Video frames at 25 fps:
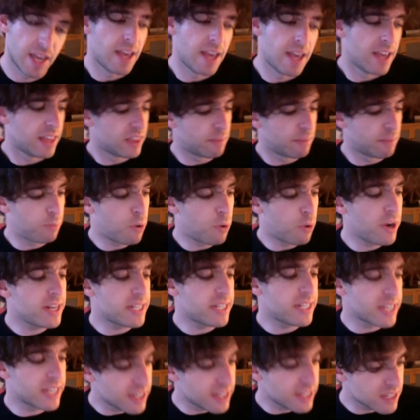The
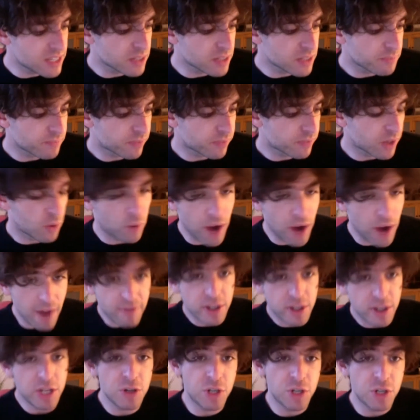point is,
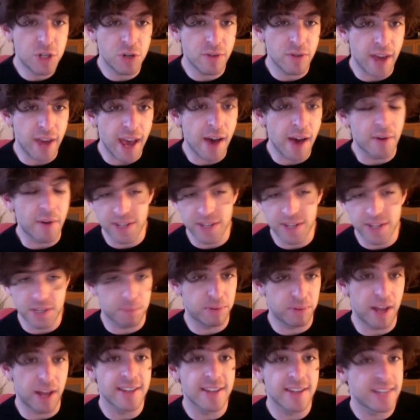whatever you do now, and this
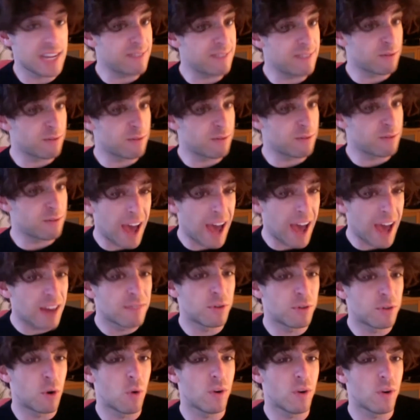applies to even when we're out
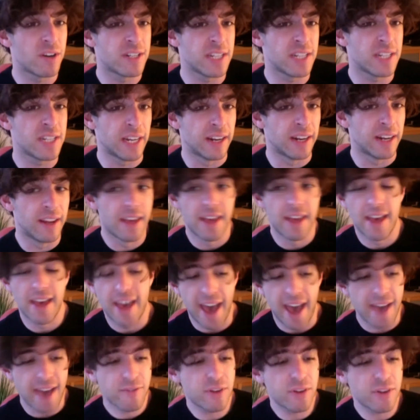of quarantine,
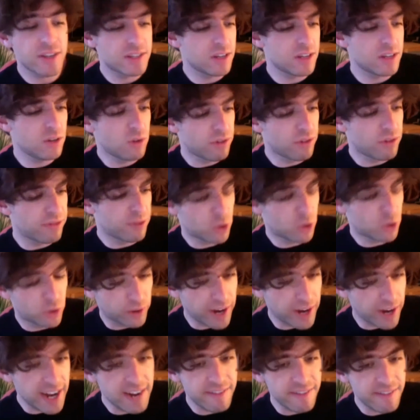every single
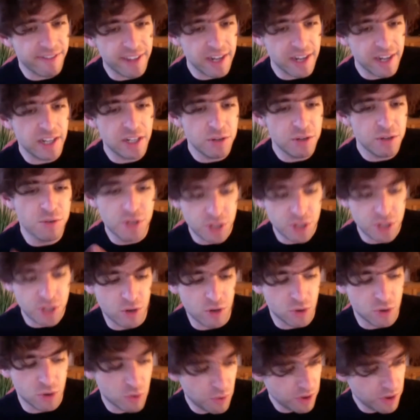creative thing you
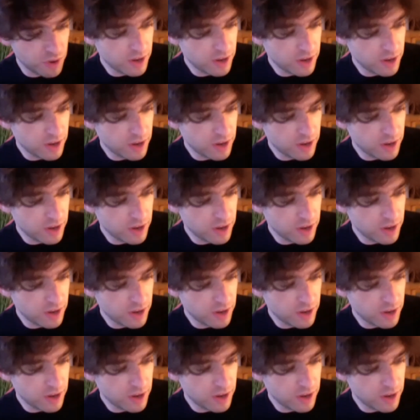do